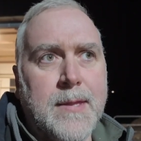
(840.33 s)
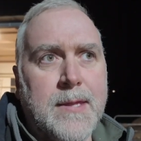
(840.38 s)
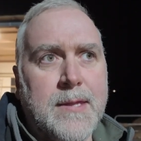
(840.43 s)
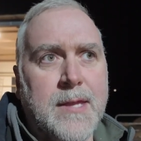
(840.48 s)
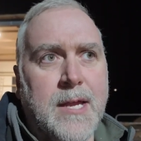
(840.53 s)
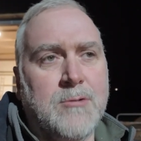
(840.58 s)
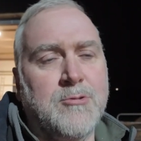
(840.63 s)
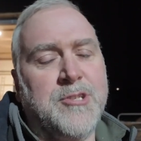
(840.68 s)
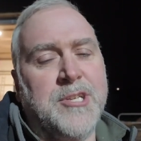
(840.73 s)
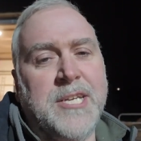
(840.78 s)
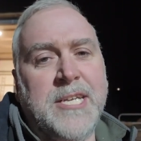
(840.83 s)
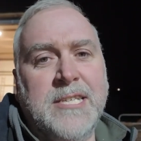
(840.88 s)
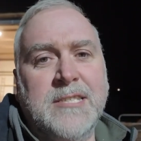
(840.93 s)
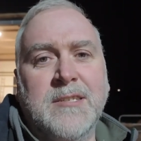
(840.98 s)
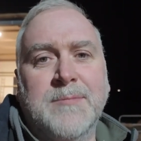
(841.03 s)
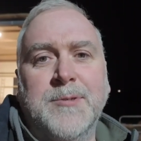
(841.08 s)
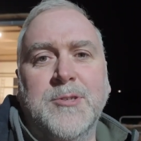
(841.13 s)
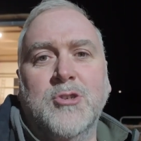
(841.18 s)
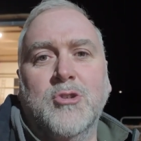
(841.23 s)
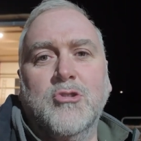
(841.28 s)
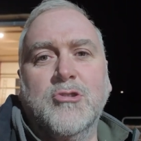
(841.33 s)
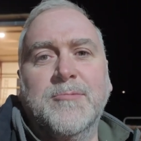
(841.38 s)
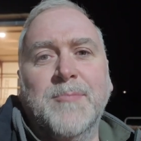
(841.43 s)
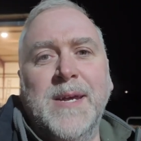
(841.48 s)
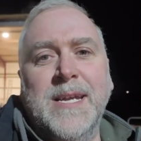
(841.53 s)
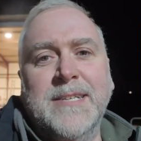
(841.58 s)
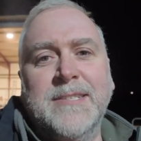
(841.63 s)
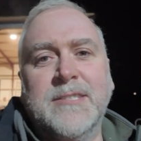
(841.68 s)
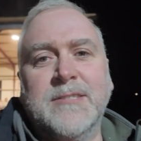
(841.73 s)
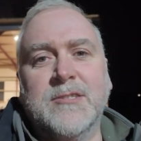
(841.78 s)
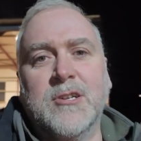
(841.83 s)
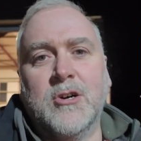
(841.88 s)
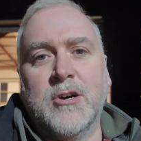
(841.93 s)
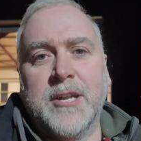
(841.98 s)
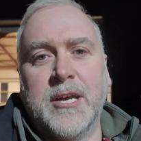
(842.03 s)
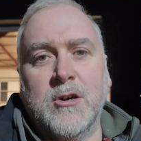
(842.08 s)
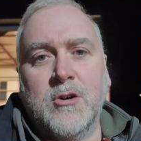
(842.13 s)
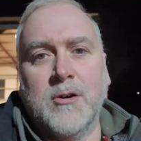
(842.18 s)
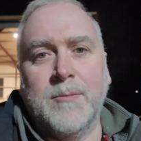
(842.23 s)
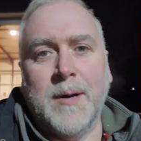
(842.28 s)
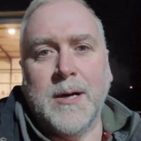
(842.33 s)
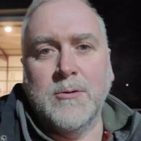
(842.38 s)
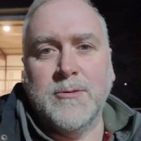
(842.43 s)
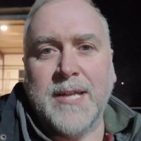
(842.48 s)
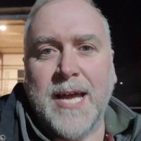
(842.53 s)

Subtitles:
Now, she needs to produce milk, there's no doubt about